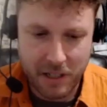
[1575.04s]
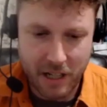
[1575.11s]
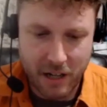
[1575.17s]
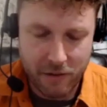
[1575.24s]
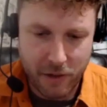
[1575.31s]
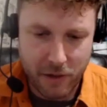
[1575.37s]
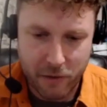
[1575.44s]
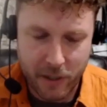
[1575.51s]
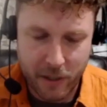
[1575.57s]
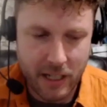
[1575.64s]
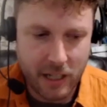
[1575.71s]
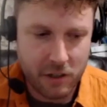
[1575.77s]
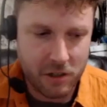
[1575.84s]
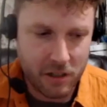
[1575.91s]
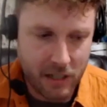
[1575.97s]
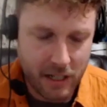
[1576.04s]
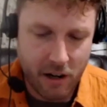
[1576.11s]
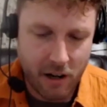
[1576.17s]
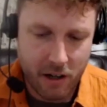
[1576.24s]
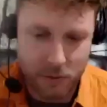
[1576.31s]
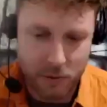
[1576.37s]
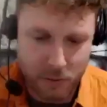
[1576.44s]
of radiation and
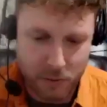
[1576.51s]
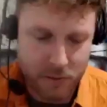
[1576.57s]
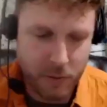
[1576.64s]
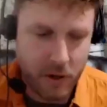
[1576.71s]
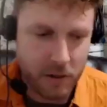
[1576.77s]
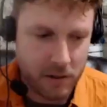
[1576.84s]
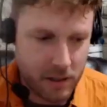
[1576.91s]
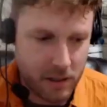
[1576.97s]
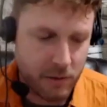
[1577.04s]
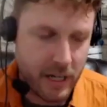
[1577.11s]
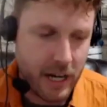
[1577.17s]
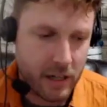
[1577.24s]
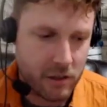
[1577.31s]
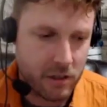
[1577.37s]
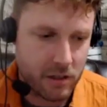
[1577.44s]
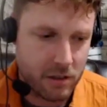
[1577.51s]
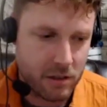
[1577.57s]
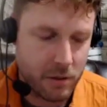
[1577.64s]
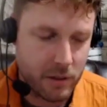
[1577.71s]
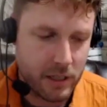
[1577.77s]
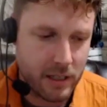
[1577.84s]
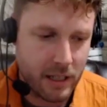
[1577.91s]
our response and reaction to it,
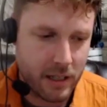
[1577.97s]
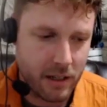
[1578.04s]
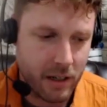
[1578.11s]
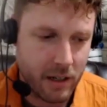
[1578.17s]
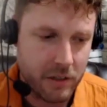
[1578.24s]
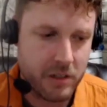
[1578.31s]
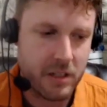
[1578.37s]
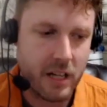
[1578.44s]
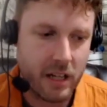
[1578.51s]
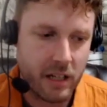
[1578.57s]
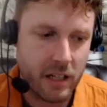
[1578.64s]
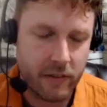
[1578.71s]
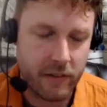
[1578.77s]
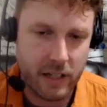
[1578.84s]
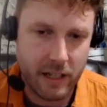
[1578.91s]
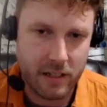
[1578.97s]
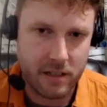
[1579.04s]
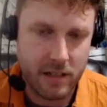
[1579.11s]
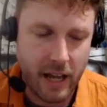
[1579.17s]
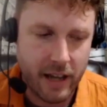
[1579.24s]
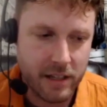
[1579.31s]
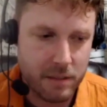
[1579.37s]
and our understanding of it
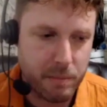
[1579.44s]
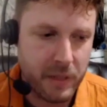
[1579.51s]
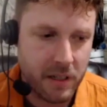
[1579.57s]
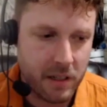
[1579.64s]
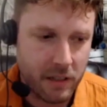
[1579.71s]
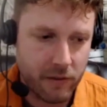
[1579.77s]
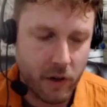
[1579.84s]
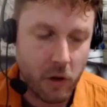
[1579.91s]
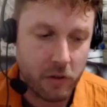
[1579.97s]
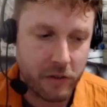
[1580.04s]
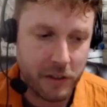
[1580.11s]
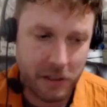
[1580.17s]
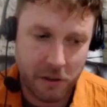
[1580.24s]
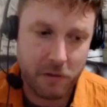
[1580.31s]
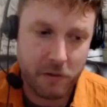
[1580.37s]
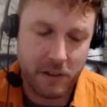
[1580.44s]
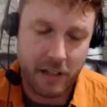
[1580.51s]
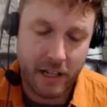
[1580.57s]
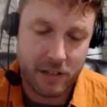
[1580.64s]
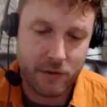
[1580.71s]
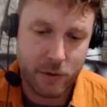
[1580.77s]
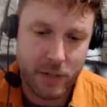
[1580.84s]
has been evolving over the last
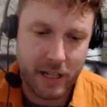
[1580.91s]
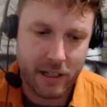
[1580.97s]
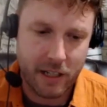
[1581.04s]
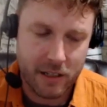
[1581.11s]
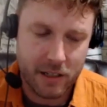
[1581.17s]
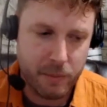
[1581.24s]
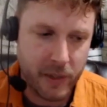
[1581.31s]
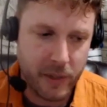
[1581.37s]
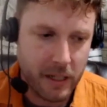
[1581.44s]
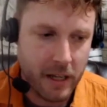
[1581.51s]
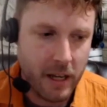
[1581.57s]
few decades, but